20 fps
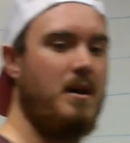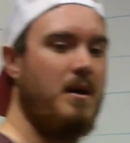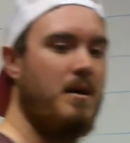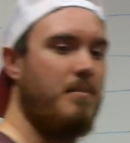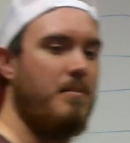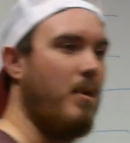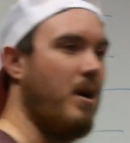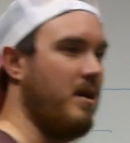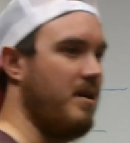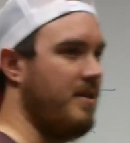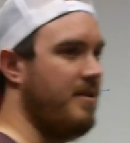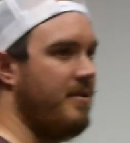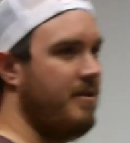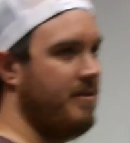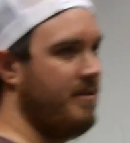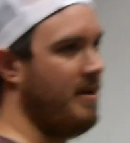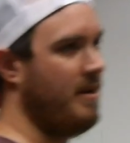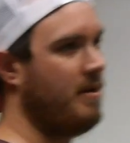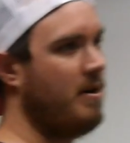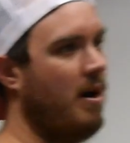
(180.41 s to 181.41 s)
monitor
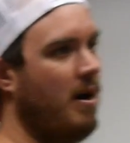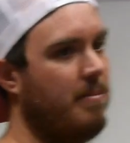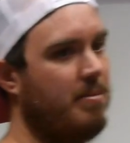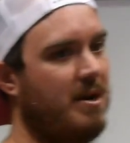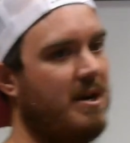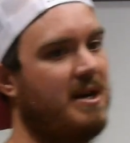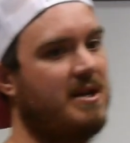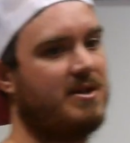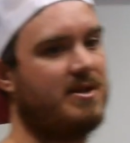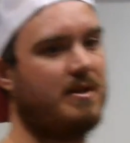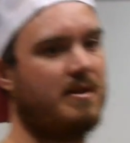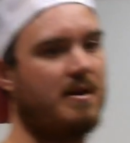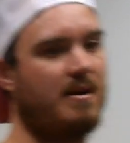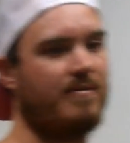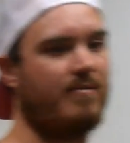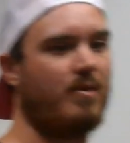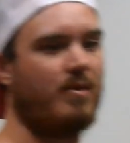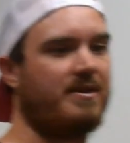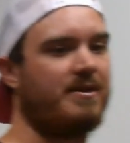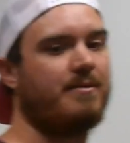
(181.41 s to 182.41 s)
their comprehension
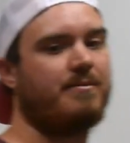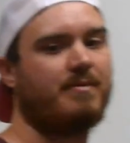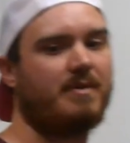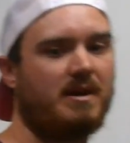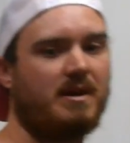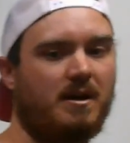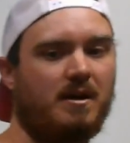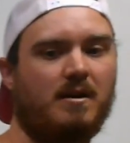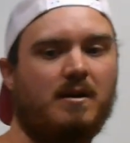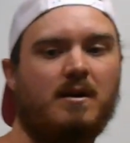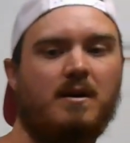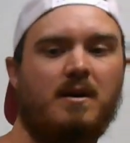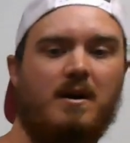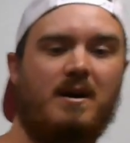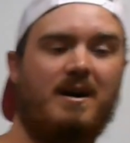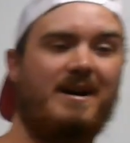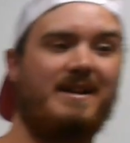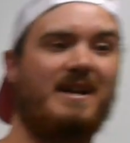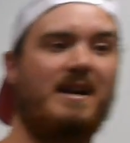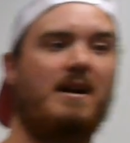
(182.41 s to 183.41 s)
of what they're reading.
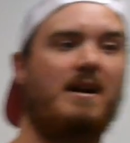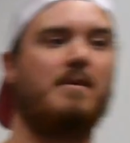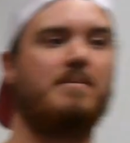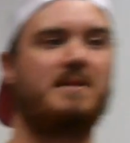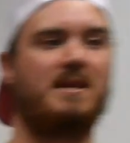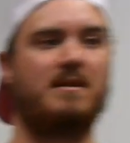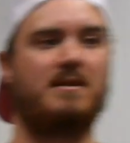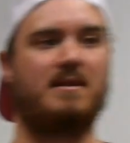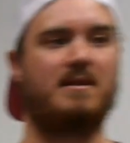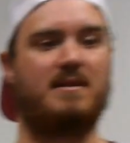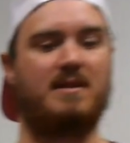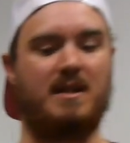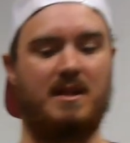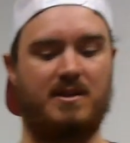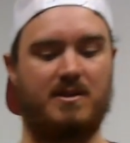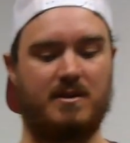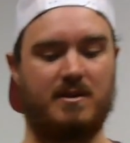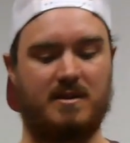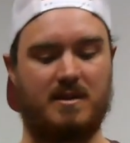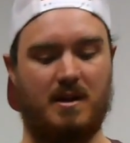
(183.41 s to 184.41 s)
And that helps us as
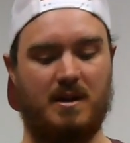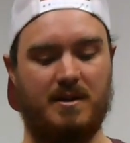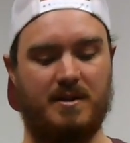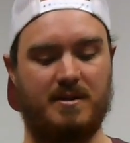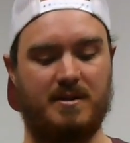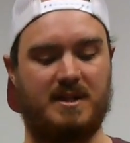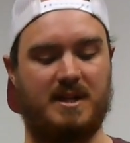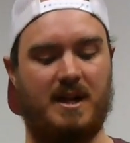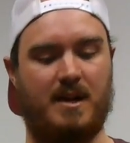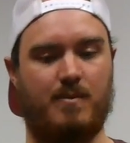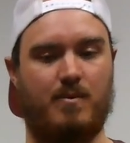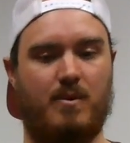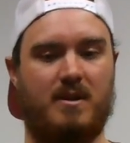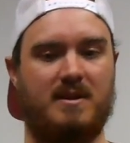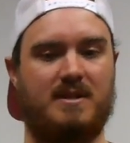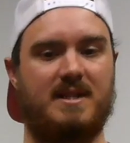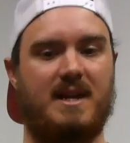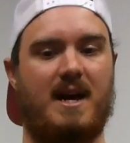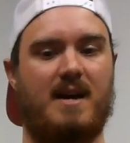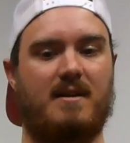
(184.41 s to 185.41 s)
teachers to understand what
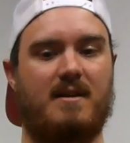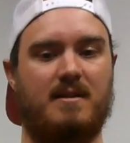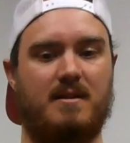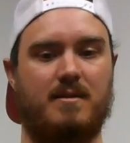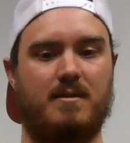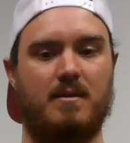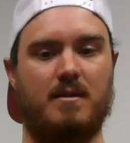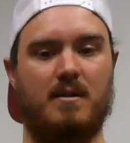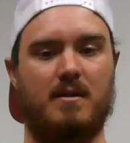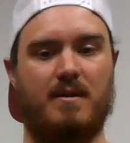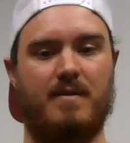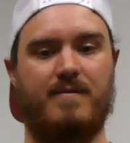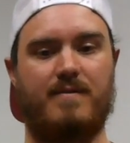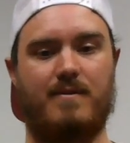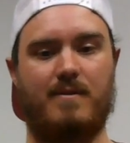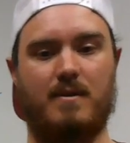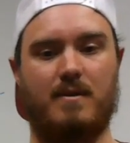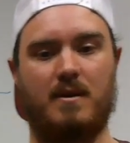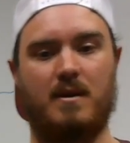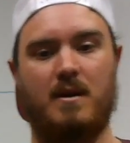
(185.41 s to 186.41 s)
exactly they're looking
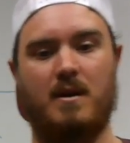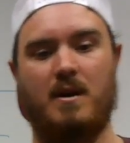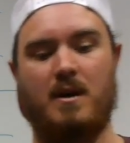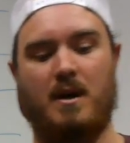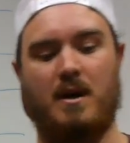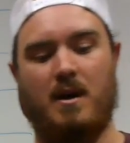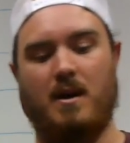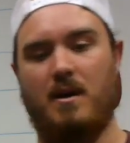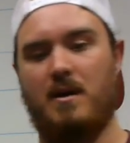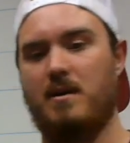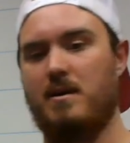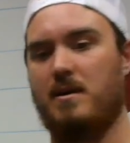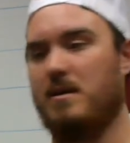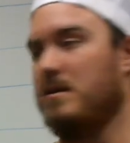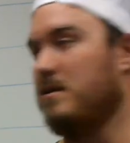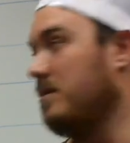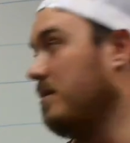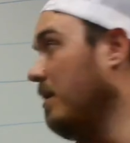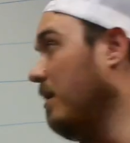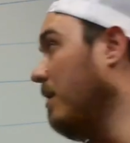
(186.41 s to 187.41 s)
for.
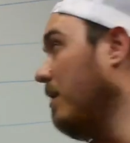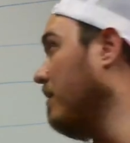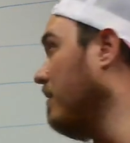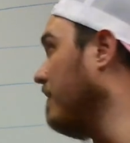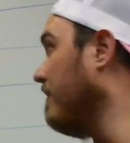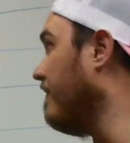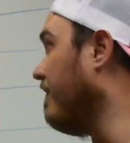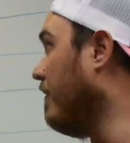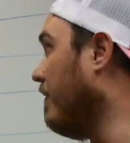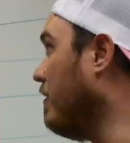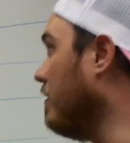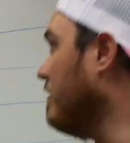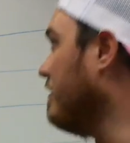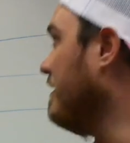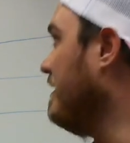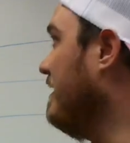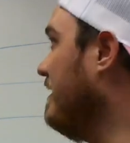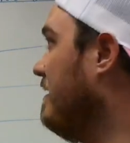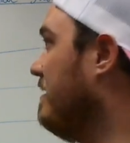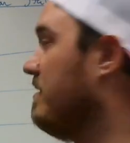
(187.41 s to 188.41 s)
So for
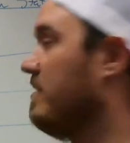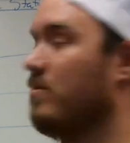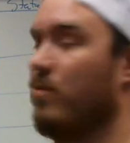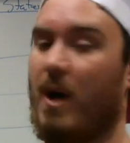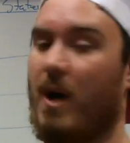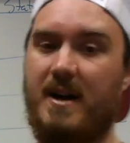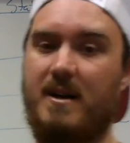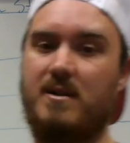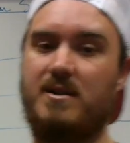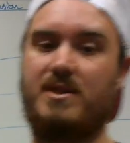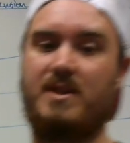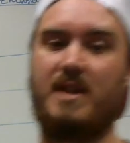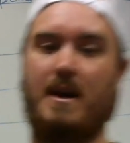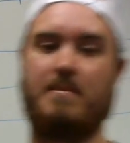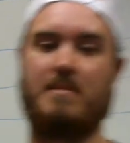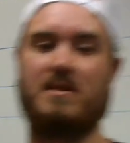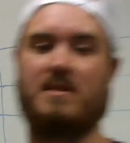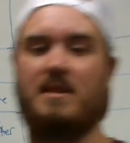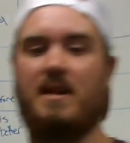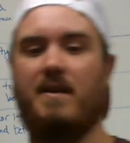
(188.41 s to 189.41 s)
the Zweiers
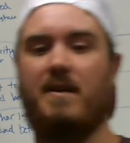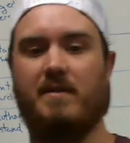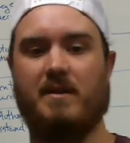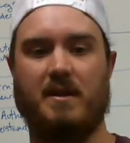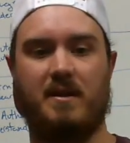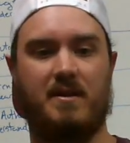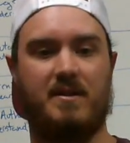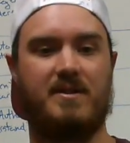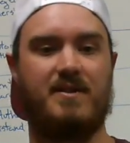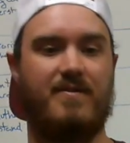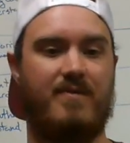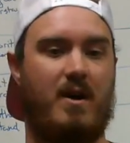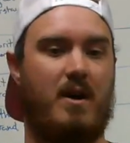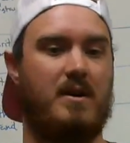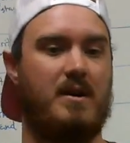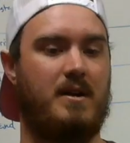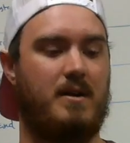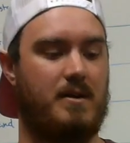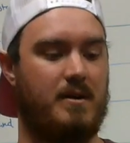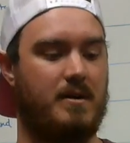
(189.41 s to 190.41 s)
chapter 7 and the
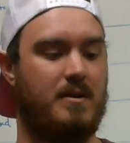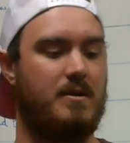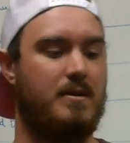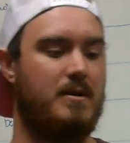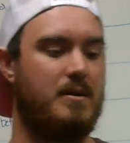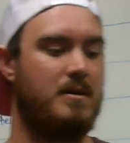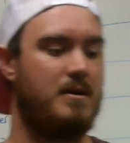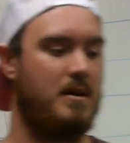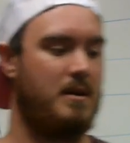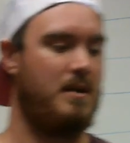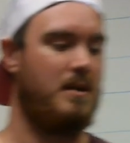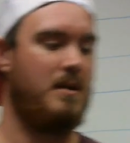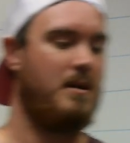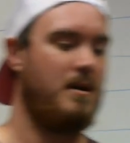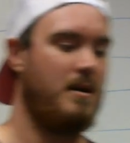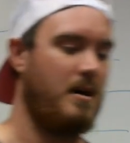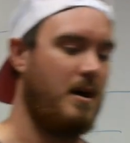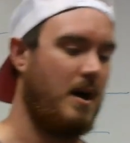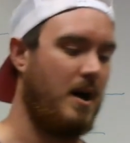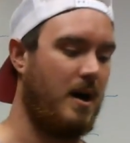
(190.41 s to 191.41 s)
Tavani article,
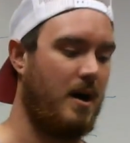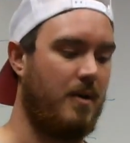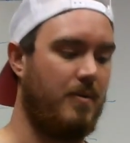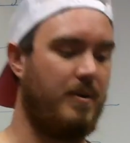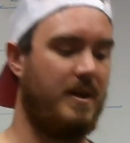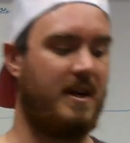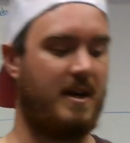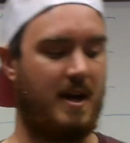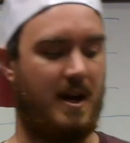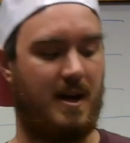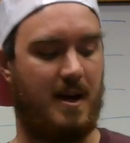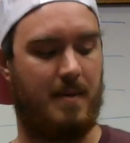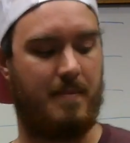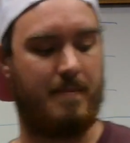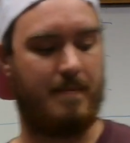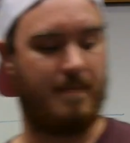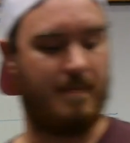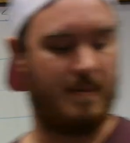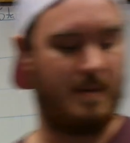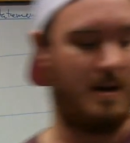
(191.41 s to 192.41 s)
we came